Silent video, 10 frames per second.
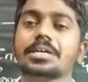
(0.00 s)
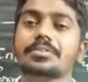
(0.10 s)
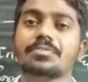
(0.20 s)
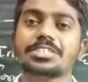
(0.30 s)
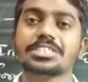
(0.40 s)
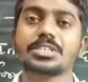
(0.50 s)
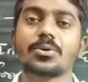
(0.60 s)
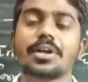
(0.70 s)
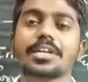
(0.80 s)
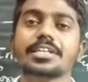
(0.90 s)
which is
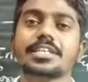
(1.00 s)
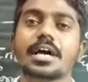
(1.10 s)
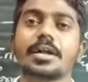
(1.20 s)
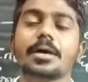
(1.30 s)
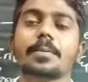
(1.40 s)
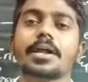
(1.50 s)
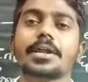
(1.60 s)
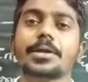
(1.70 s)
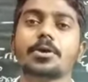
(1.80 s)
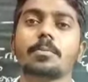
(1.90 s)
located in the Andaman and
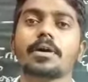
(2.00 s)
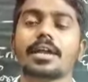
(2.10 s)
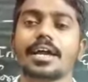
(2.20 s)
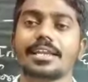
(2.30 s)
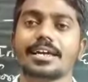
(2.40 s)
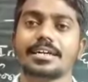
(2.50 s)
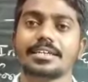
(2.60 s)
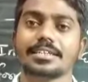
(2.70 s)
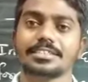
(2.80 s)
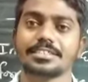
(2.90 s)
Nicobar
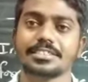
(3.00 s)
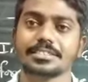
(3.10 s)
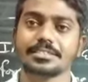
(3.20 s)
Islands.